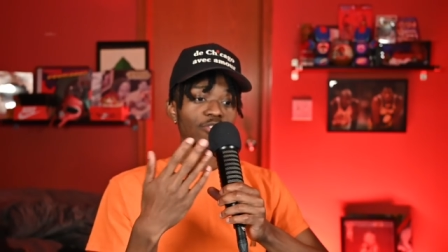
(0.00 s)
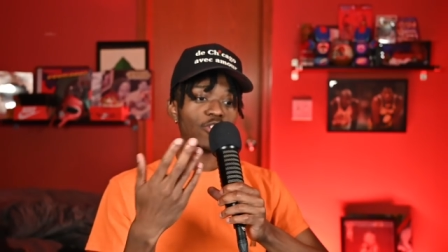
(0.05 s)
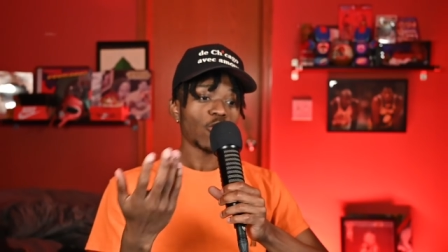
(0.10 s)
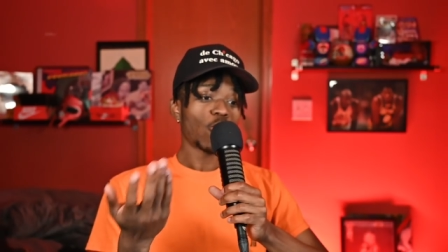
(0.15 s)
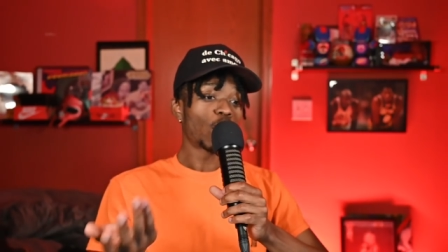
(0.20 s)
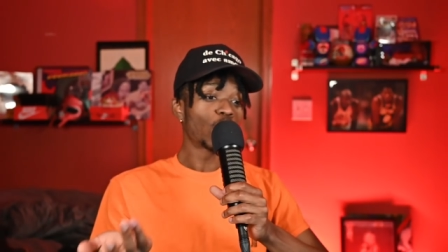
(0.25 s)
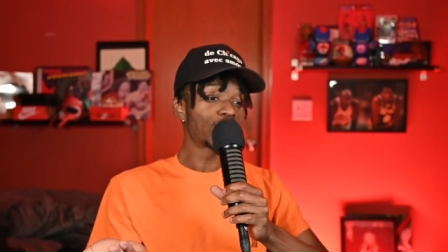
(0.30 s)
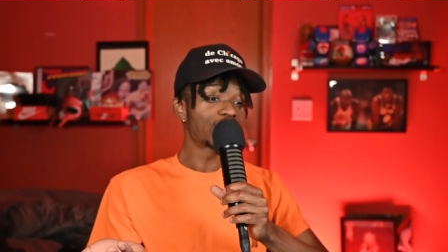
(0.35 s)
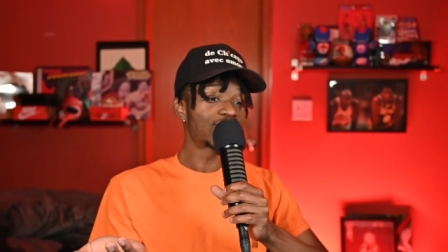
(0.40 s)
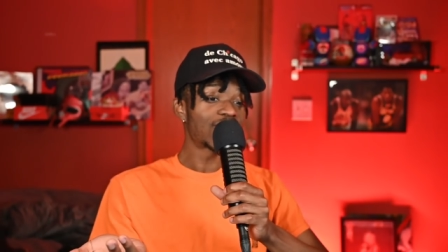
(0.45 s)

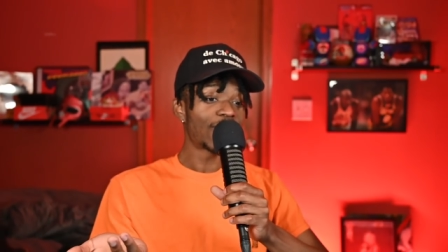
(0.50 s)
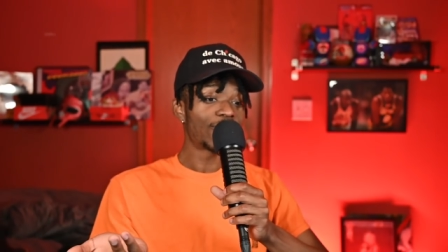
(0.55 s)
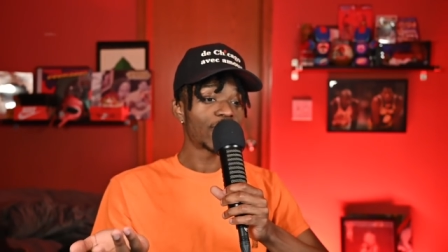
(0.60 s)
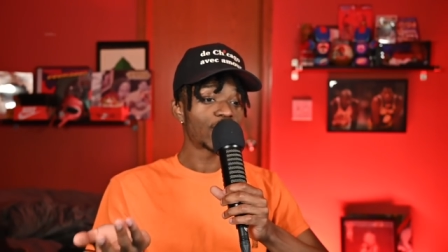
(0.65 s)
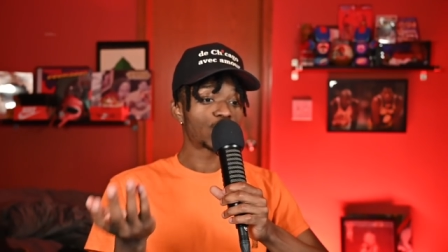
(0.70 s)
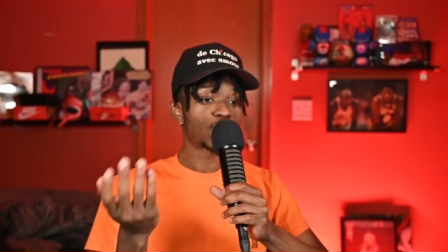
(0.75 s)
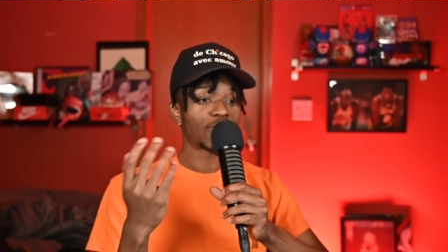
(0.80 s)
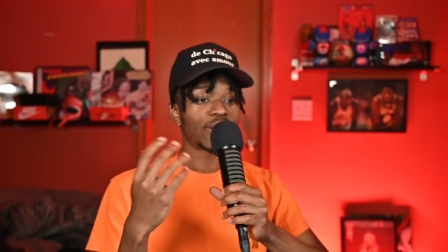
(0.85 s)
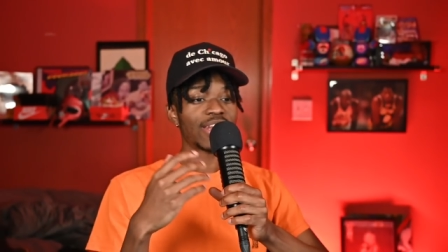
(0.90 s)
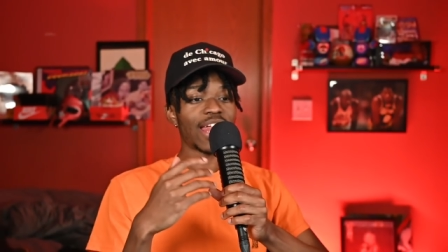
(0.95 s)
who are 7
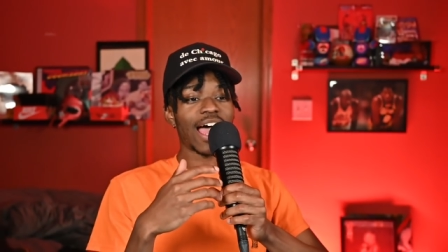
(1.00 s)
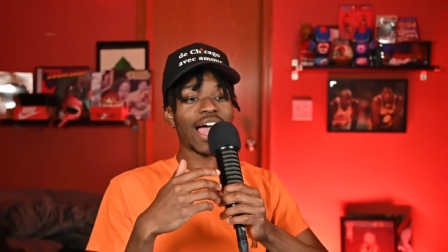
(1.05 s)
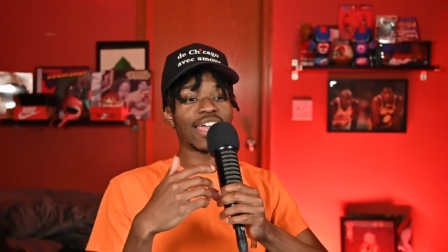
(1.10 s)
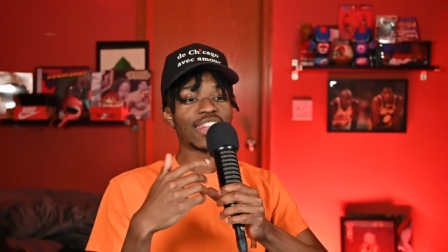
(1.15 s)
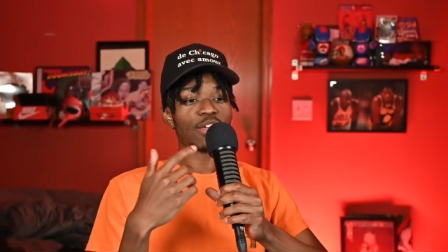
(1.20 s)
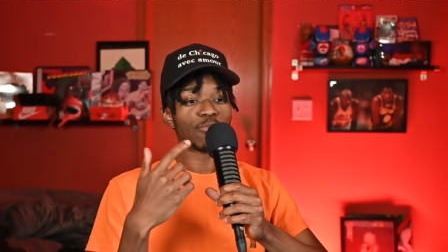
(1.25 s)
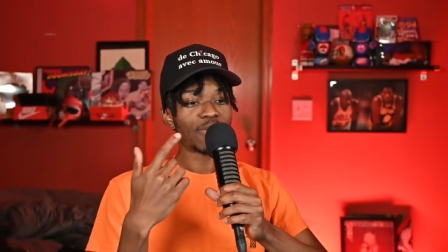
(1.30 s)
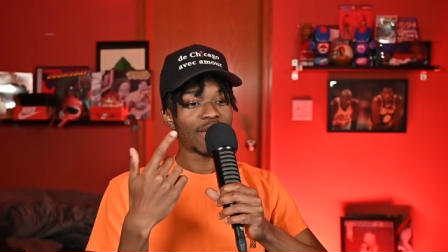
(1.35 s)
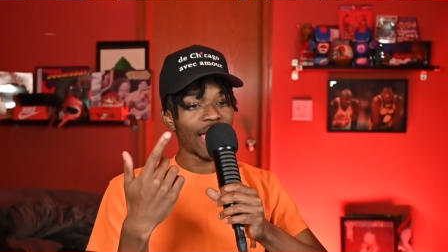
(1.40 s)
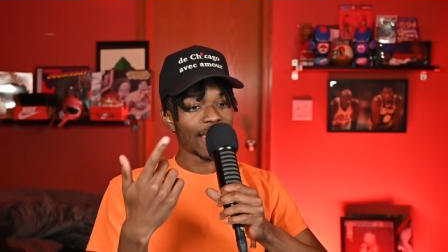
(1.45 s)
and
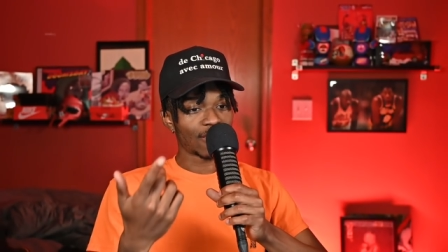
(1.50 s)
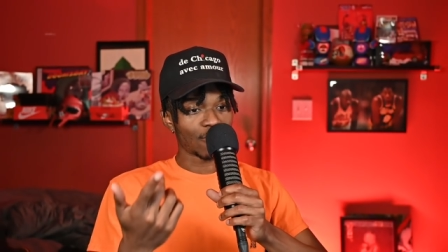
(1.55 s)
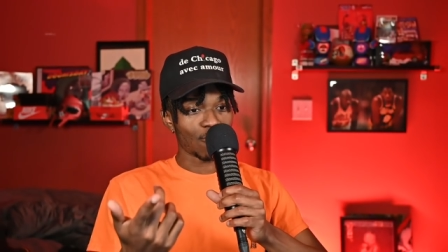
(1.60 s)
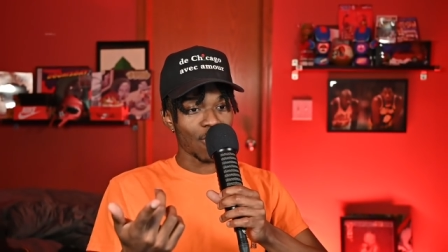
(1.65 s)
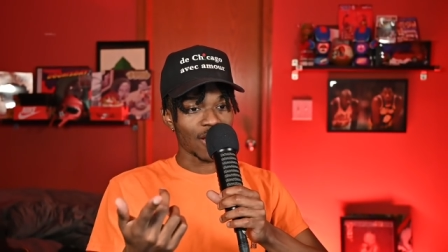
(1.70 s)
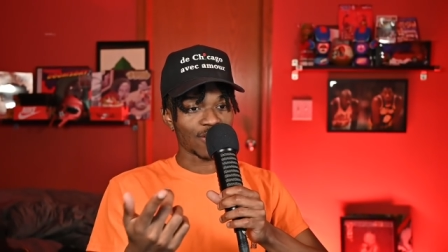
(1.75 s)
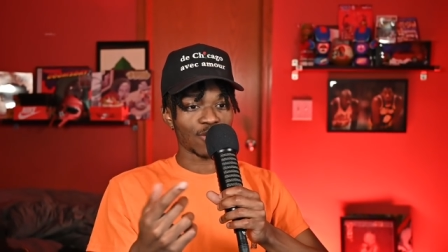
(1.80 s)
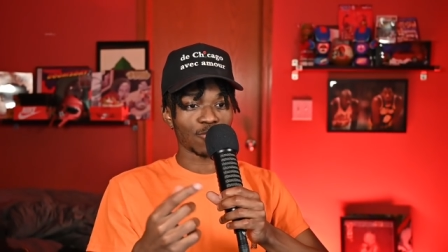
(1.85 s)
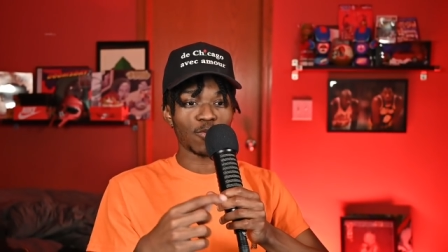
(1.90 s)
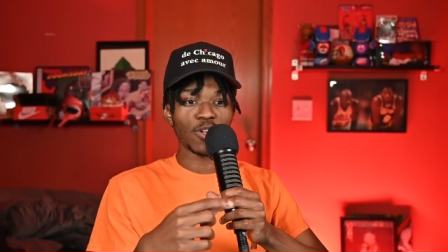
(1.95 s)
29. Then we got the
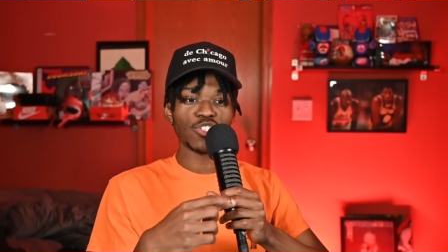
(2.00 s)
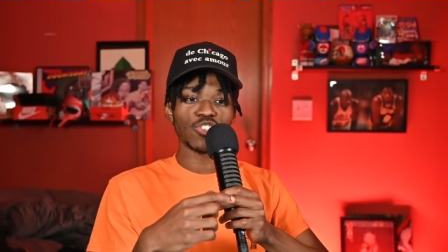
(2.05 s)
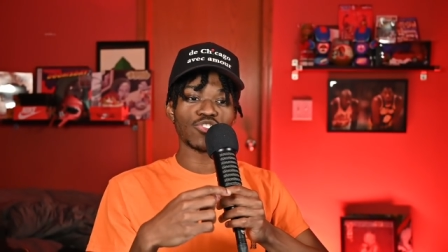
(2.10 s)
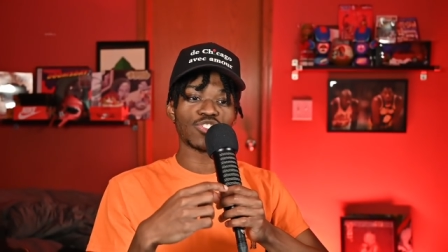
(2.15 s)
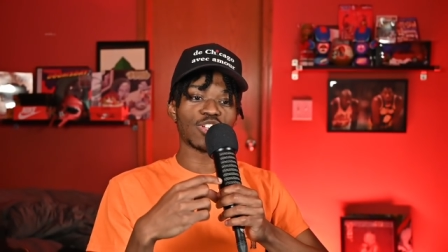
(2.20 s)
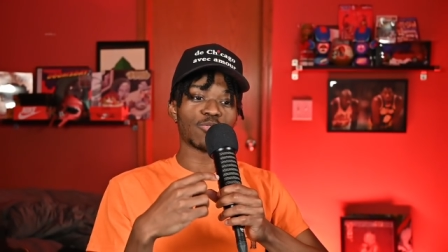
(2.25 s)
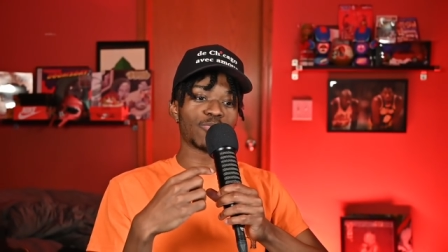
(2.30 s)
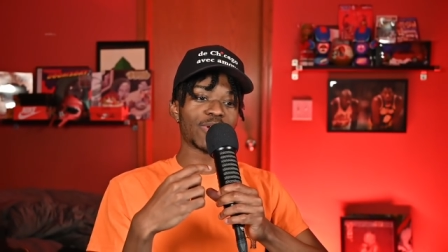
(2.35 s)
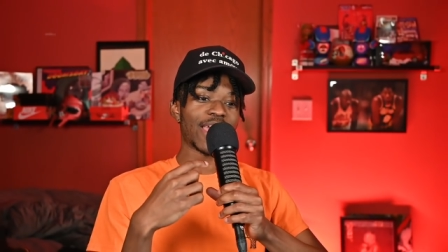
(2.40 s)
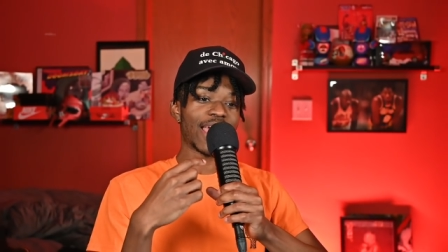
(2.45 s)
Washington
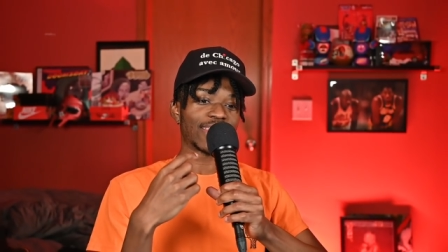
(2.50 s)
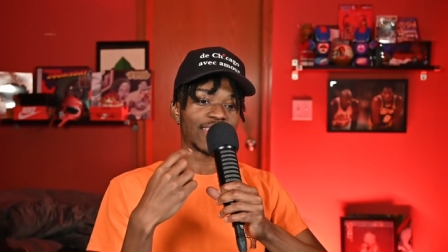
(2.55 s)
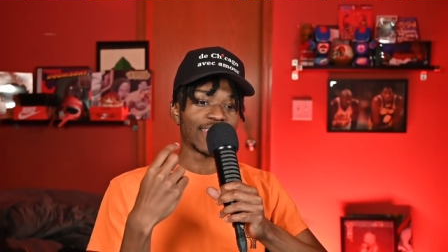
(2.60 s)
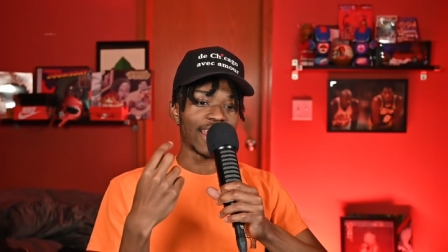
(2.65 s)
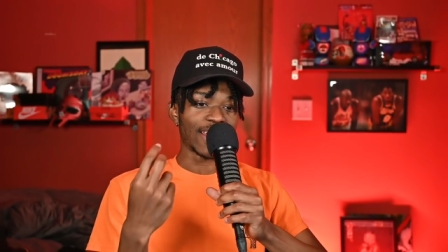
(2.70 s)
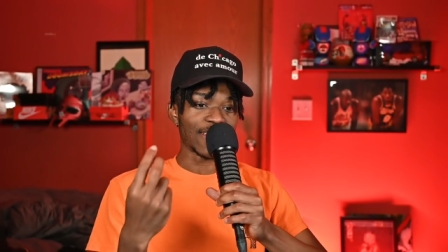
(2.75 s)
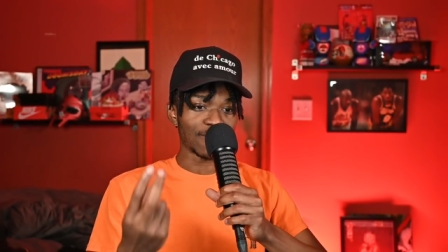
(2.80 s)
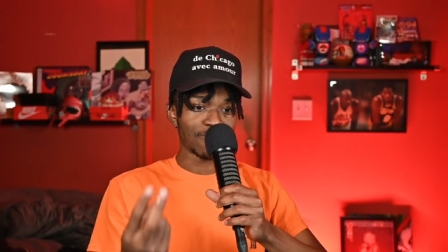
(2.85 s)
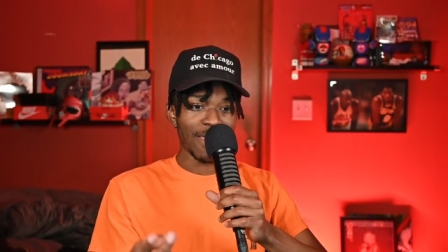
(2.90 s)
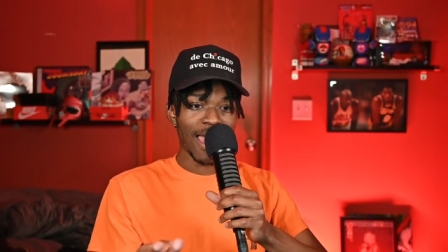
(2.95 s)
Wizards. Then we got the
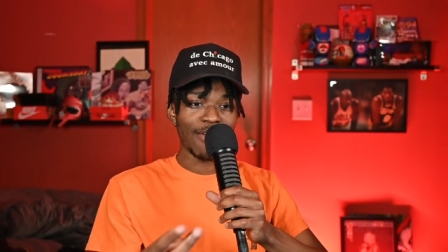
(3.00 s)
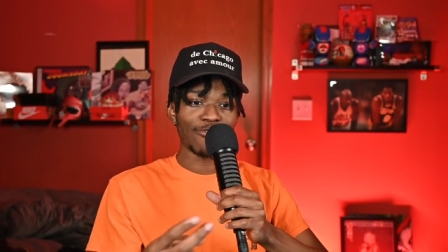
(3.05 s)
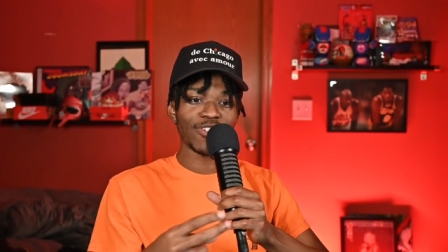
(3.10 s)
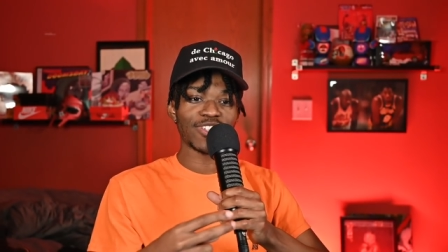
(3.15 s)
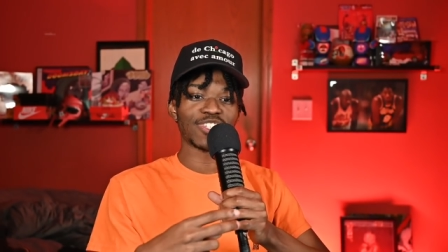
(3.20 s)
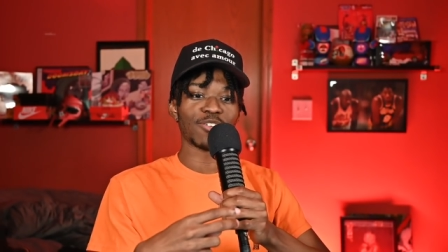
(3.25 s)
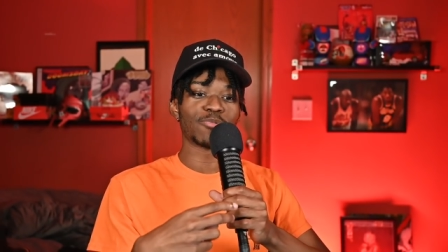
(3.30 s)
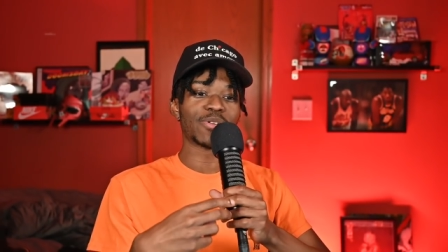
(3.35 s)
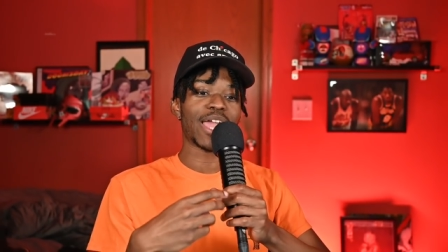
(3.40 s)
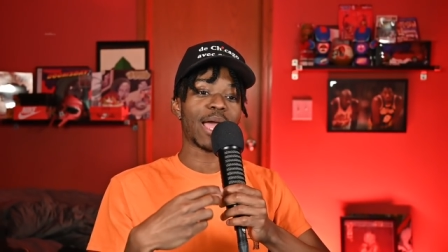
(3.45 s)
Dallas
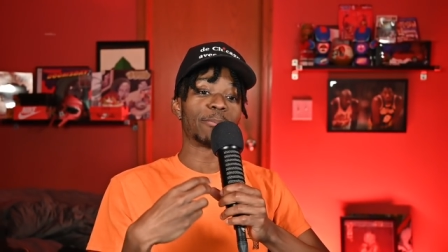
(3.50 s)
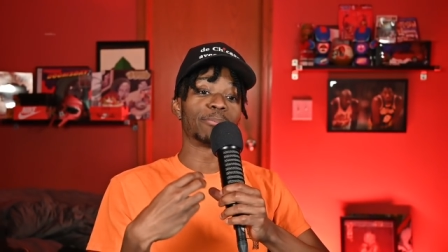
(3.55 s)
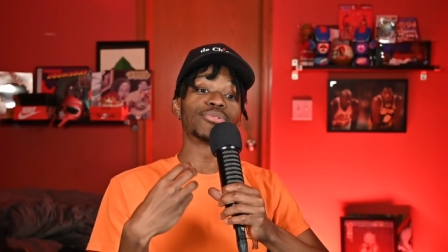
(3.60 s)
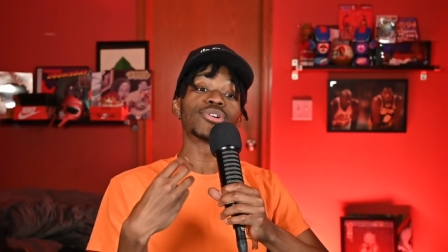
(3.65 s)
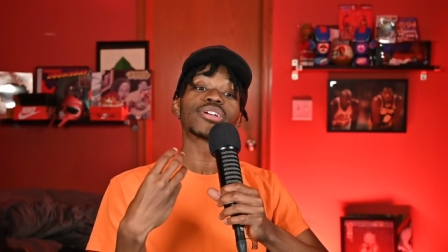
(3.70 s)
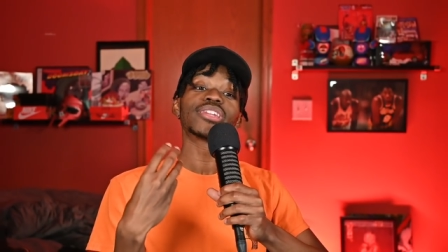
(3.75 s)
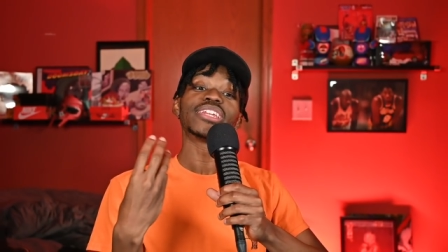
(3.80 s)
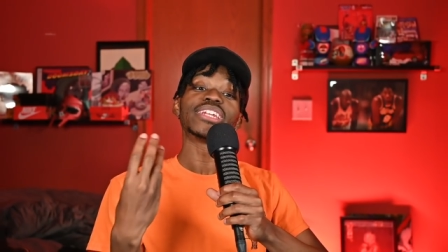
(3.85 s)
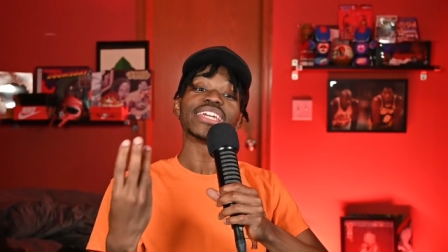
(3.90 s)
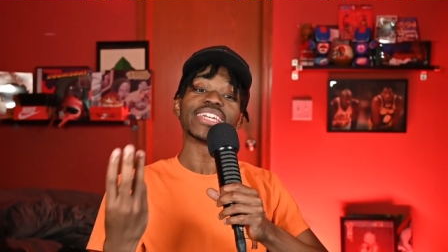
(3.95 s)
Mavericks. Then we got
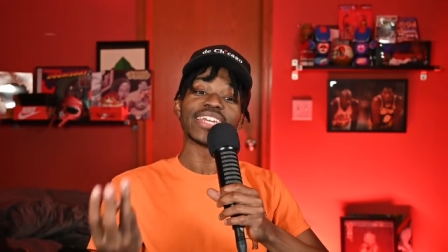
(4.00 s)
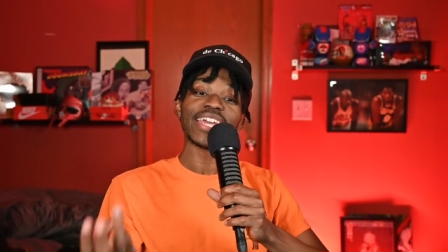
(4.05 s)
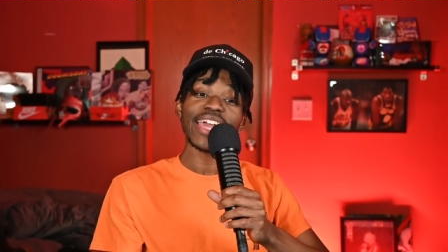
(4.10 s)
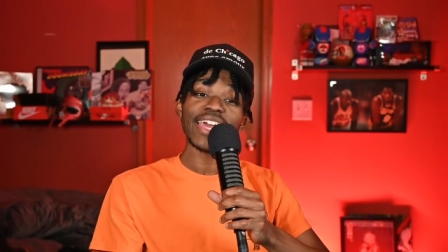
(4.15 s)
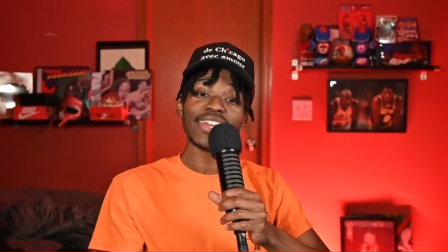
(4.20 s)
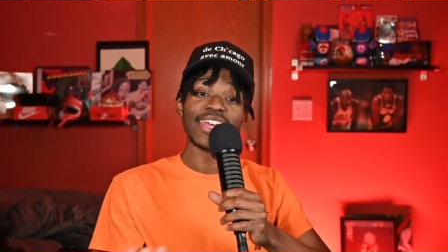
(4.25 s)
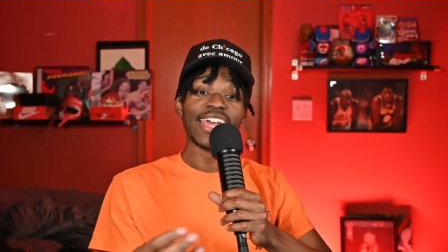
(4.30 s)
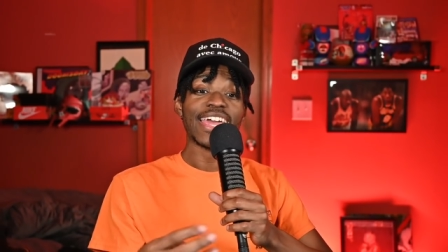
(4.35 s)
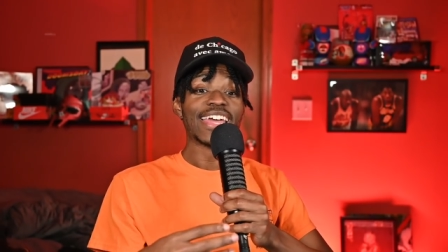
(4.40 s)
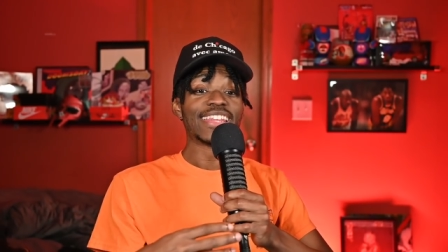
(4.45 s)
Brooklyn again.